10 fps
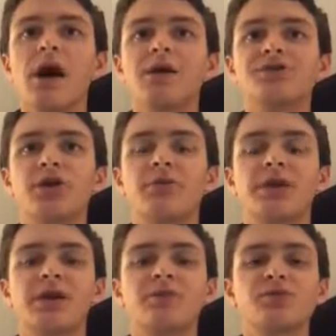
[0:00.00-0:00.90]
And so it
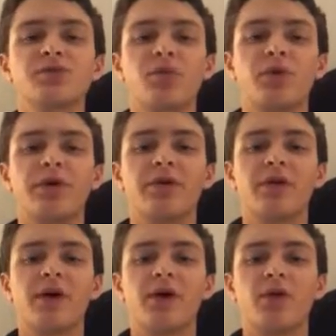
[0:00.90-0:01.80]
begins
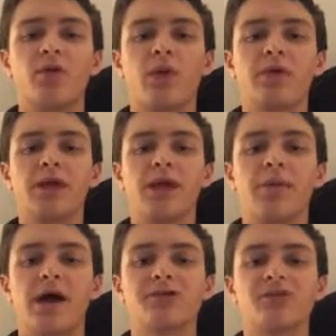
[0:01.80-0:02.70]
with a woman
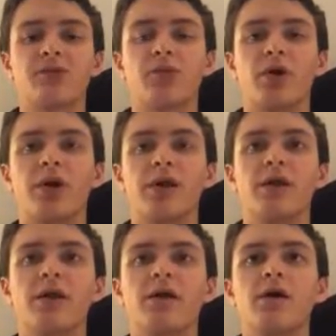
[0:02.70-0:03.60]
named Hester
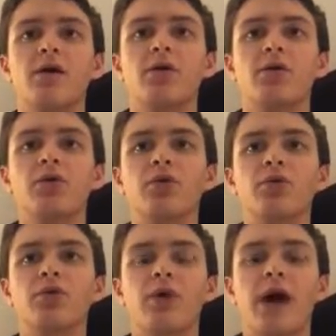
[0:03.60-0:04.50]
Prynne
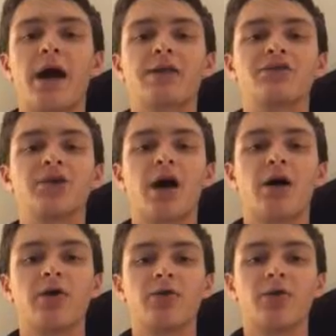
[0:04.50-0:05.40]
who had a
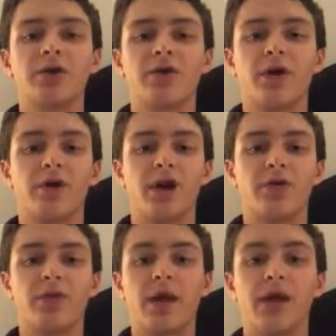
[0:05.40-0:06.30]
child with
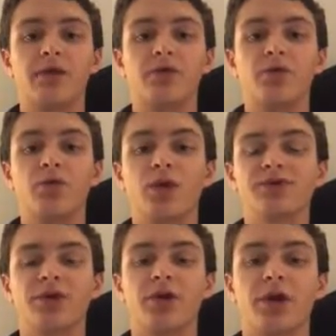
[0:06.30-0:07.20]
another man who
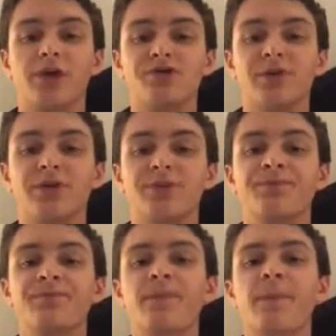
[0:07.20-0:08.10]
wasn't her husband.
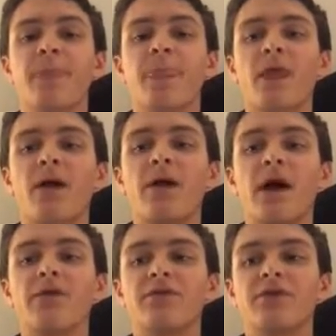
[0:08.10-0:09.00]

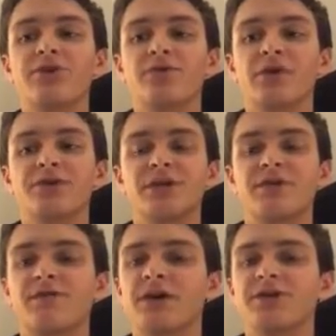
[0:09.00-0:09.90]
And this was a
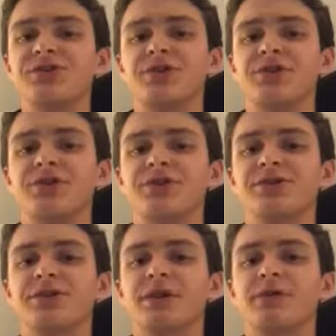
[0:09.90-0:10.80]
very
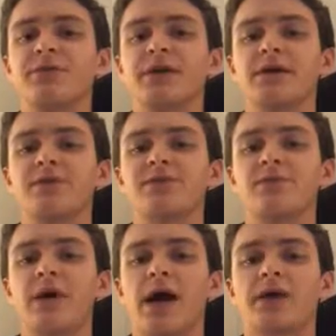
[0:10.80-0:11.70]
serious thing because
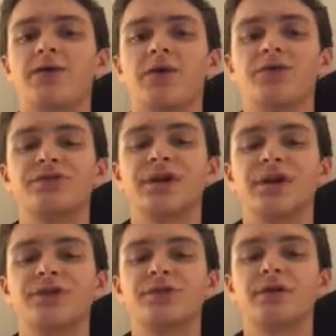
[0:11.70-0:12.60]
back in those
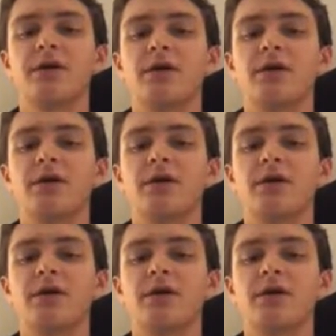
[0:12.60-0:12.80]
days,